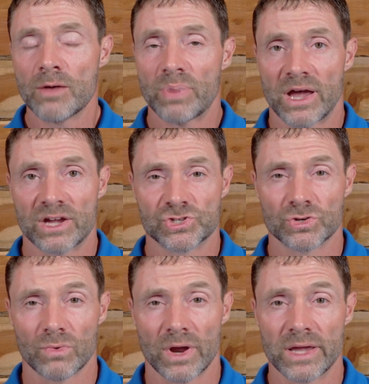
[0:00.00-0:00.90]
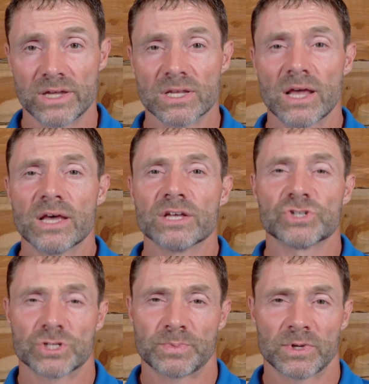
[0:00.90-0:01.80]
pasture raised,
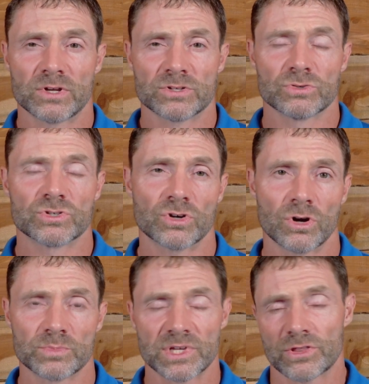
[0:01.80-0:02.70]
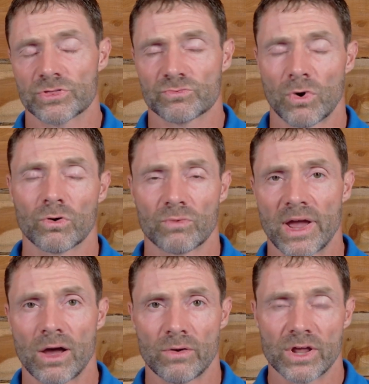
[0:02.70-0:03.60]
just because those terms get thrown
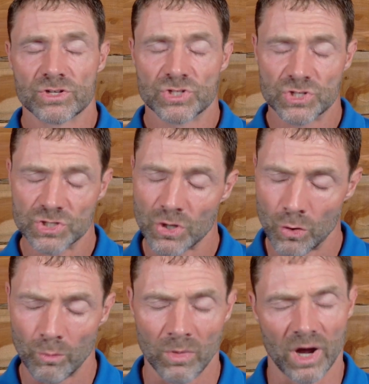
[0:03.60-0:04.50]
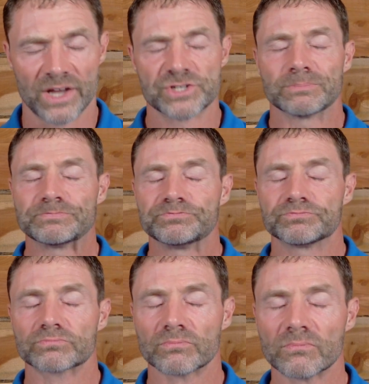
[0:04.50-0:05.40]
around so much.
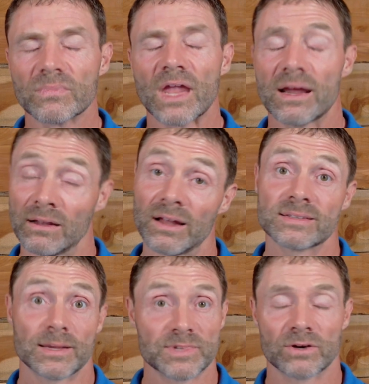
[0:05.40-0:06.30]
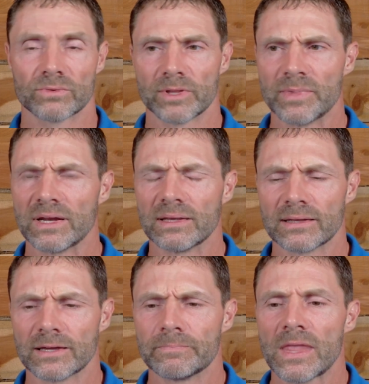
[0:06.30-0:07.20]
And a lot of times they don't really mean
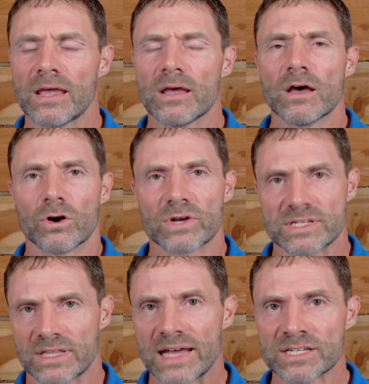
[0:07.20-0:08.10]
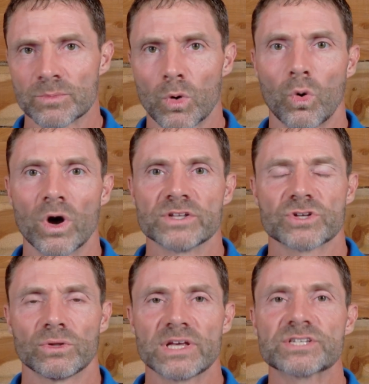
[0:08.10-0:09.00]
anything. Okay, so that's number one. So
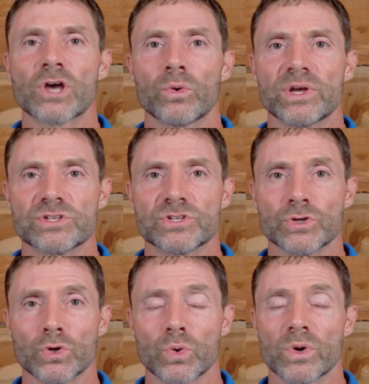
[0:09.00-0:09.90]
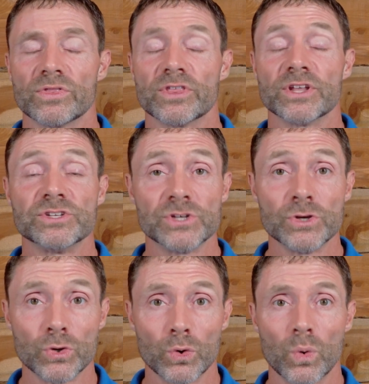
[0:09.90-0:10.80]
let's go into the
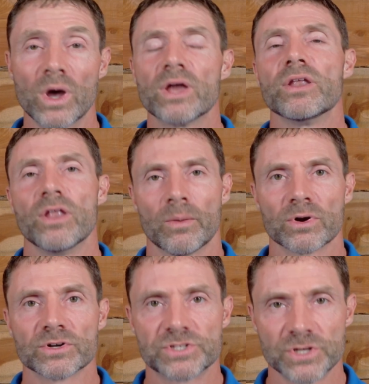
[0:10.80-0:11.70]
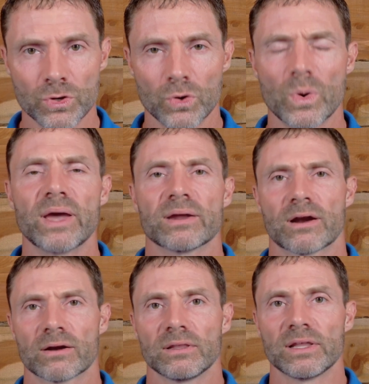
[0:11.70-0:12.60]
do number two in
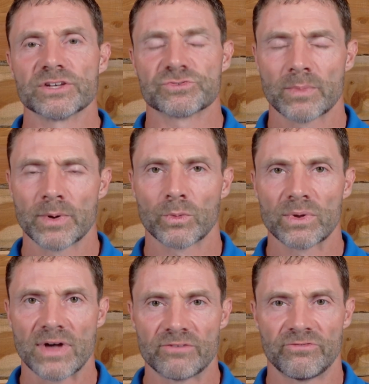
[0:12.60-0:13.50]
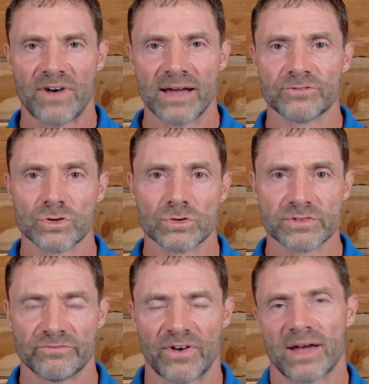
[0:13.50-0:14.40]
our list. Remember, we've got 5 do's
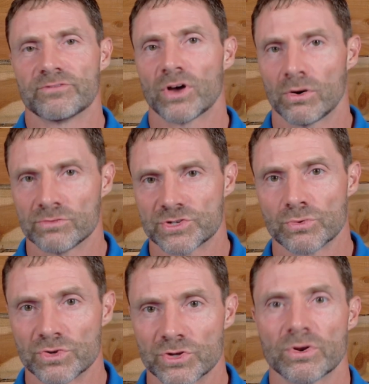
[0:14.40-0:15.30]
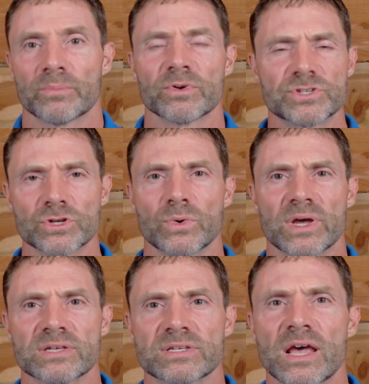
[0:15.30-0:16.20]
and 5 don'ts. So do number 2
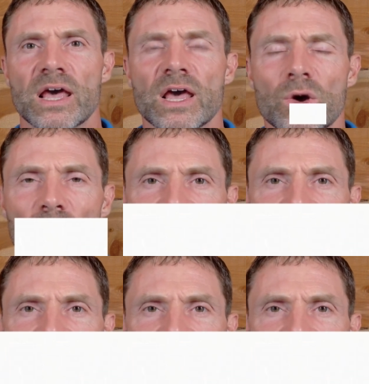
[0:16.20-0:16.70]
is when